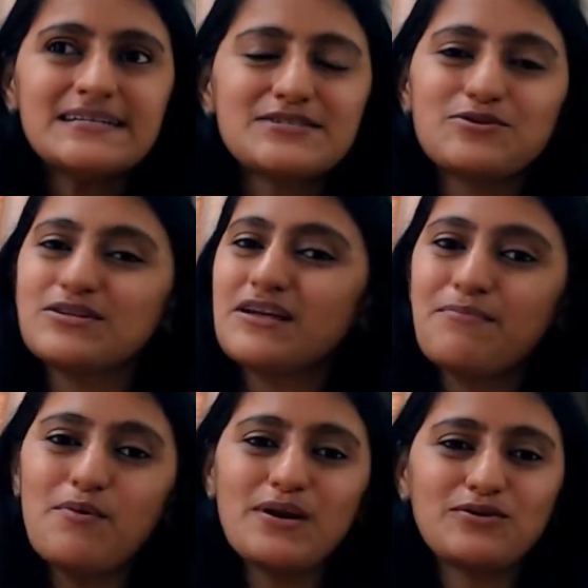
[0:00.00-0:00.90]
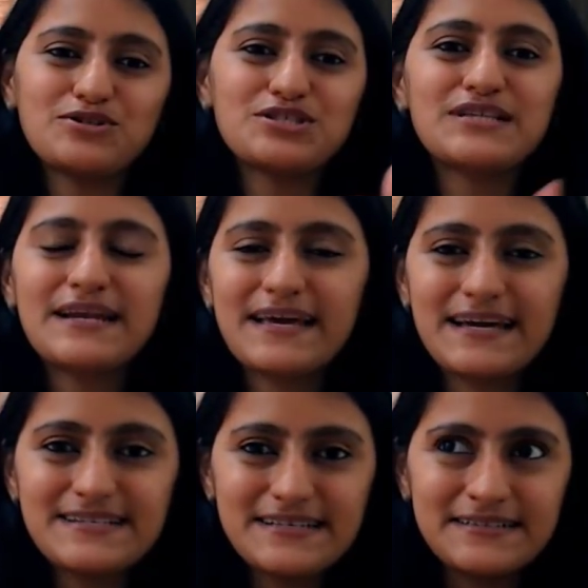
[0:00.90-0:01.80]
So the number one question that I
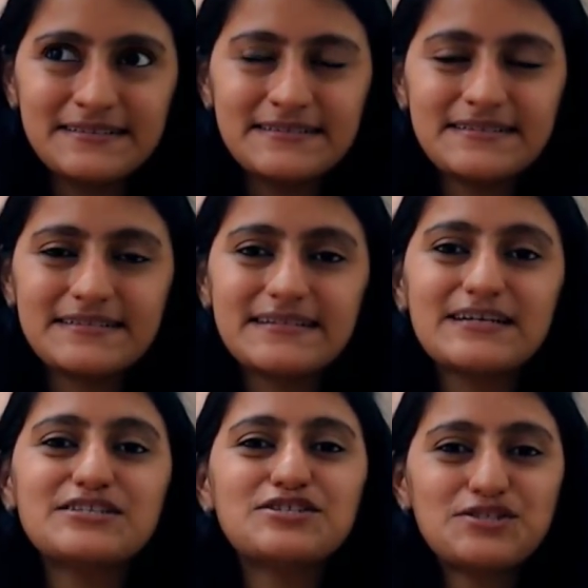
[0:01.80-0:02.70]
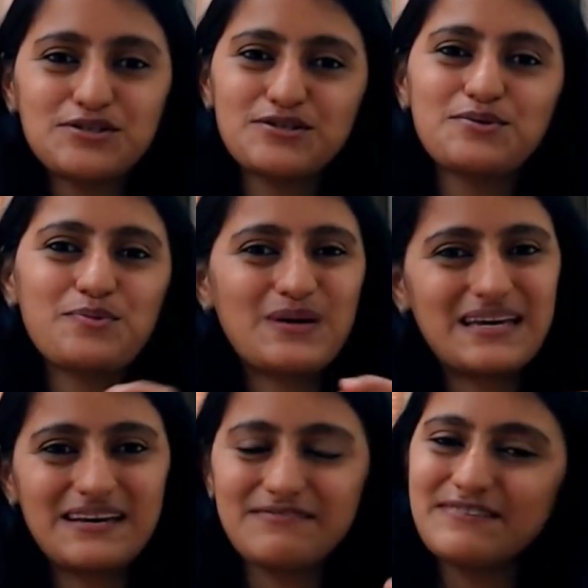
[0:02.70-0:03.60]
get is should
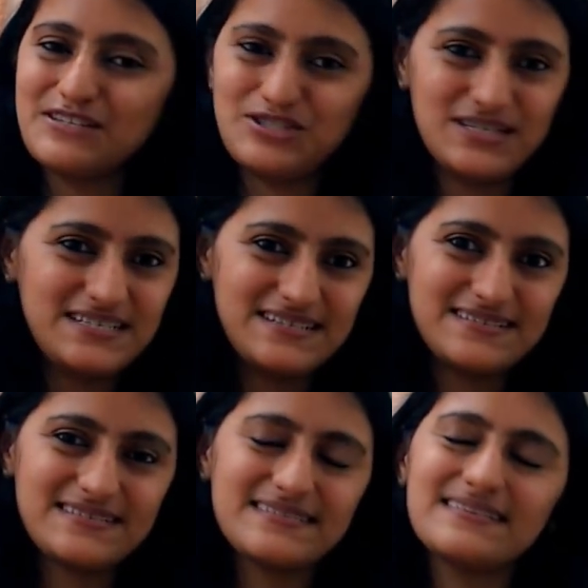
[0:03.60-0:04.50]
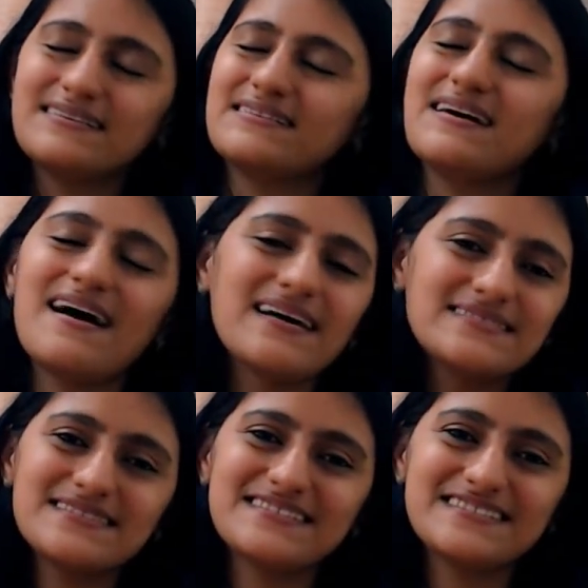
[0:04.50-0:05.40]
we give GTs? The
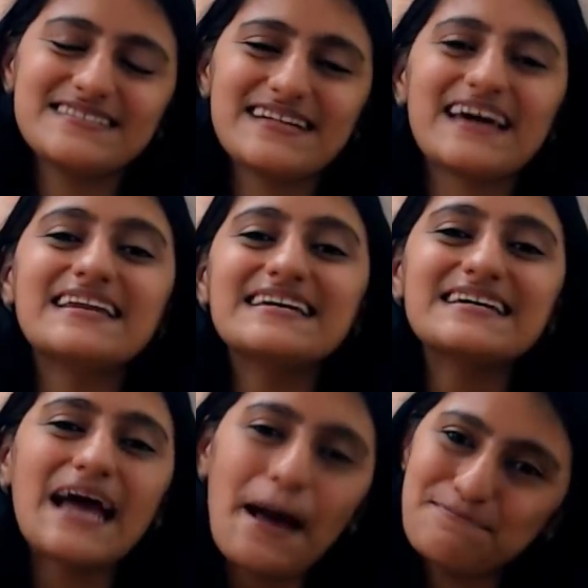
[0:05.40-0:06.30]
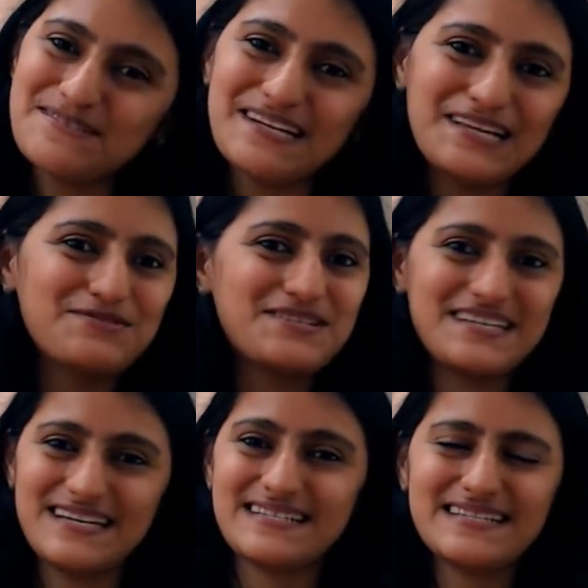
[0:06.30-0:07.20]
answer is an
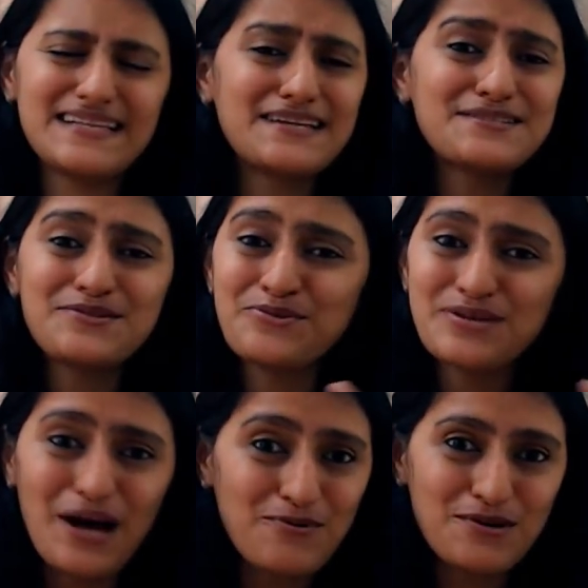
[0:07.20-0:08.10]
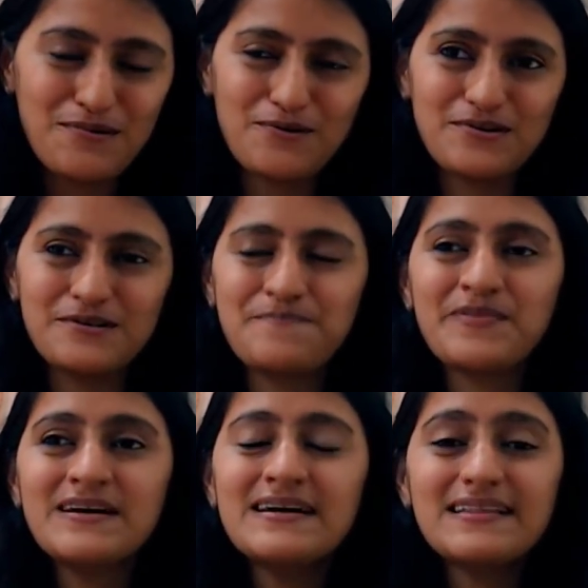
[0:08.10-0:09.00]
Absolute yes, there is no doubt about it.
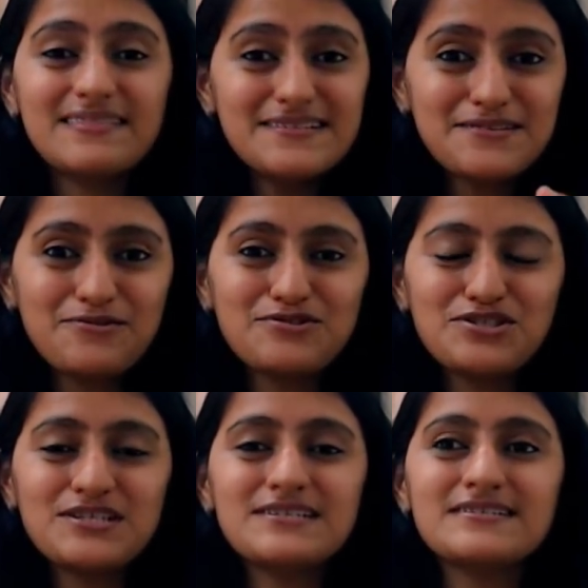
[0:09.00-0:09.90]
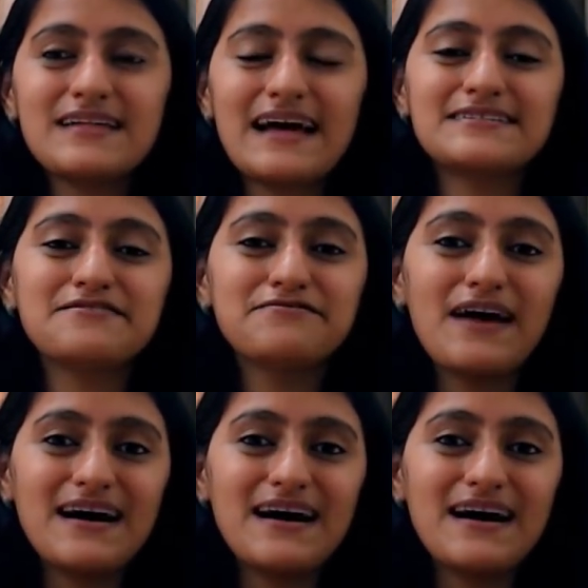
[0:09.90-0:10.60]
This question is as if